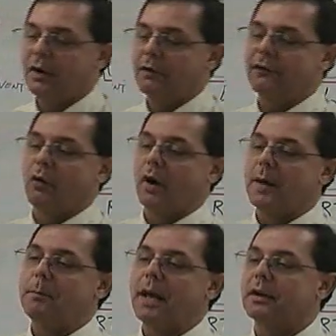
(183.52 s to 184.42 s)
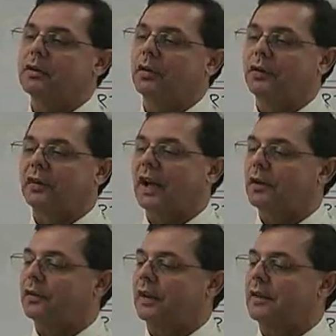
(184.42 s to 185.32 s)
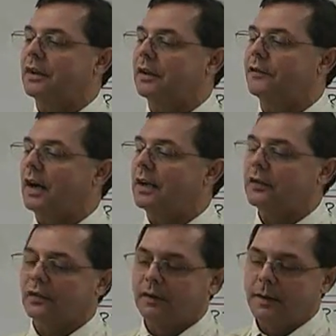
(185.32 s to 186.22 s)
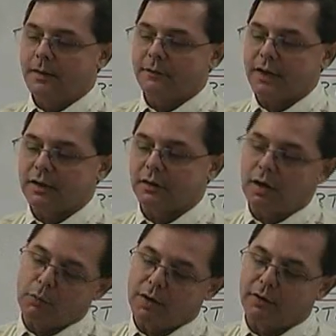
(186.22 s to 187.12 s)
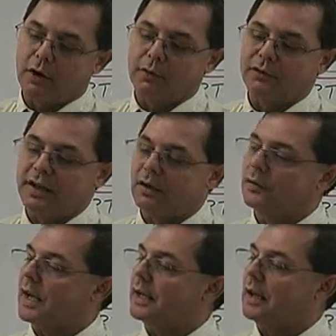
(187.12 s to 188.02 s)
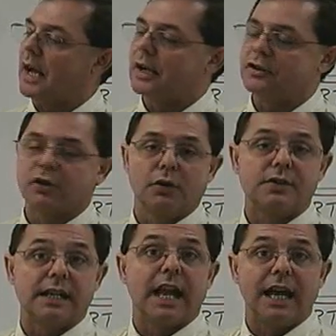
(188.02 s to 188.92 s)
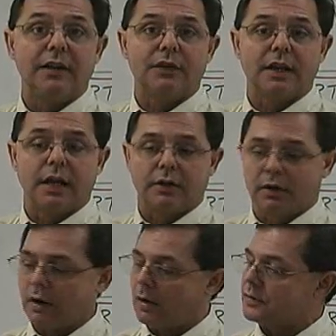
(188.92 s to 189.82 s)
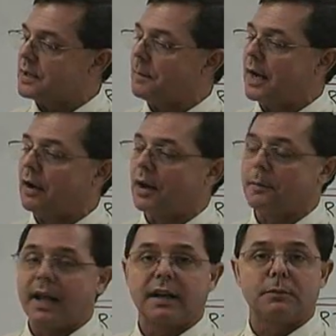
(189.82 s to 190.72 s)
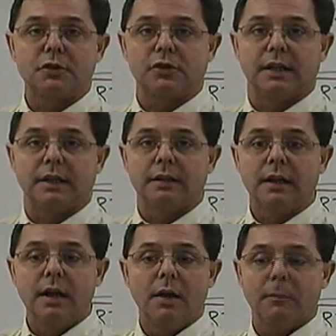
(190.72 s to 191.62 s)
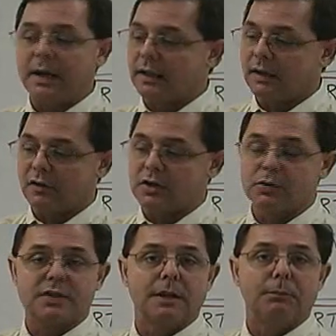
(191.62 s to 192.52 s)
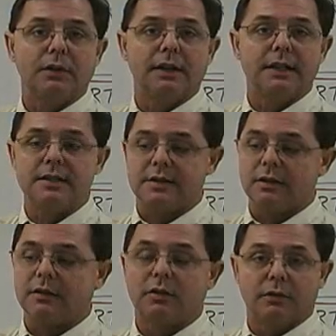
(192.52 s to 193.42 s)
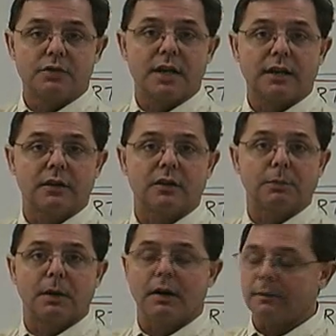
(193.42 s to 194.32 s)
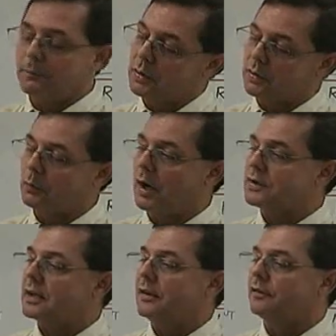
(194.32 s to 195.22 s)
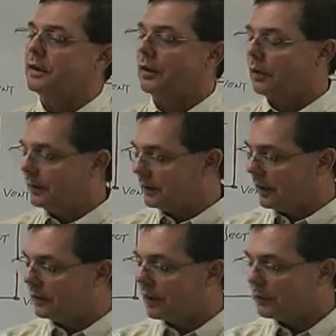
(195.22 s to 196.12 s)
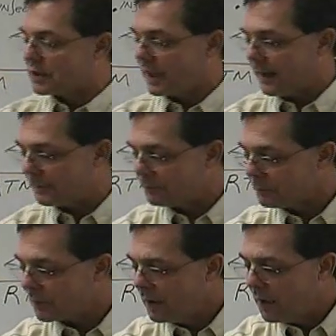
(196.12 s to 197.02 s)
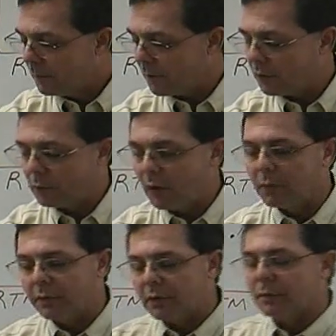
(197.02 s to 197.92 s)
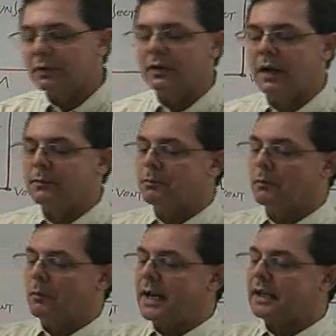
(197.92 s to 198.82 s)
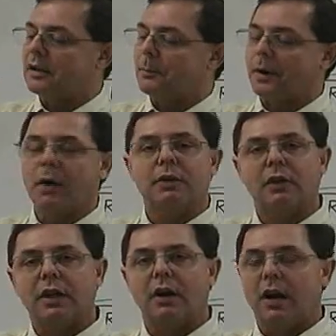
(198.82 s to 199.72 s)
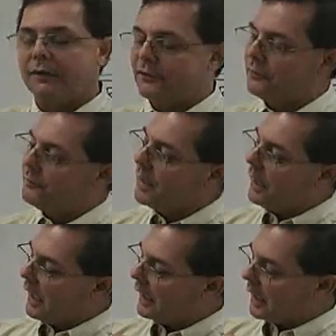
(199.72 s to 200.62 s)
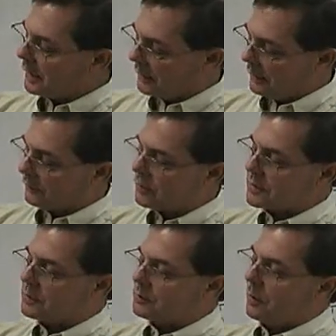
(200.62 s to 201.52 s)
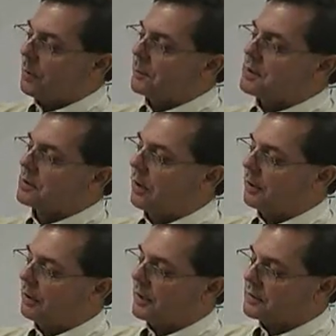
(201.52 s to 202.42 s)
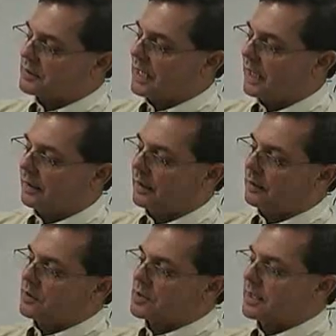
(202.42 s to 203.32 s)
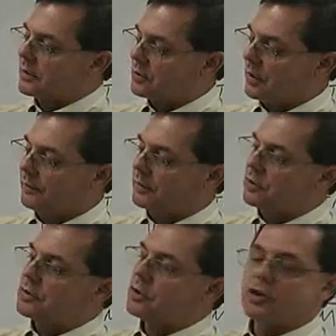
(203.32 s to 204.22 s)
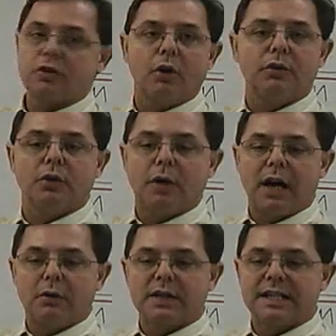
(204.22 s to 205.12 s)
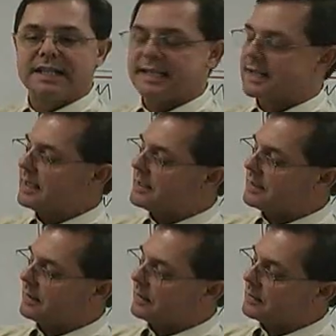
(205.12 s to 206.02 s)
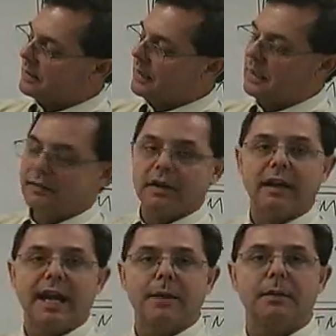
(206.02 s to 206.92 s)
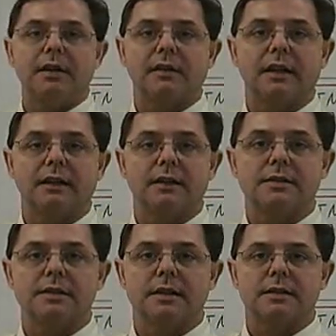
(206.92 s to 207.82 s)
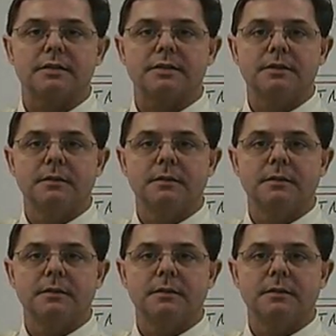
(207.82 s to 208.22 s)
for a medical cell-saving device. In fact, one of our other videos online shows the Aviator, our semi-automatic machine, making it so simple and easy to inject this part. And you can watch that video in another time. But when we were done making the part, we took it off. And just moments ago here, I just highlighted this section of it just to show you how consistent the laminate thickness is.